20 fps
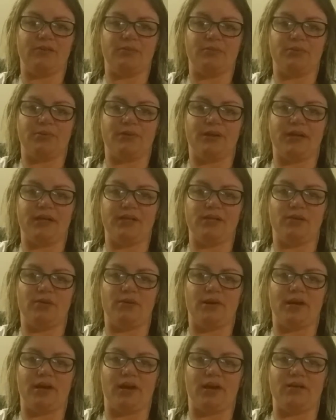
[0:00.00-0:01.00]
a parade
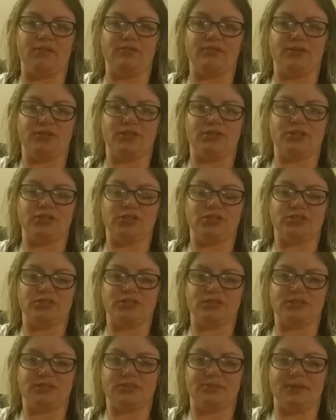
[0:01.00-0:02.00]
going on for our church
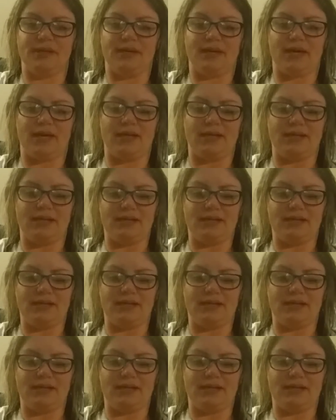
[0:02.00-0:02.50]
this weekend,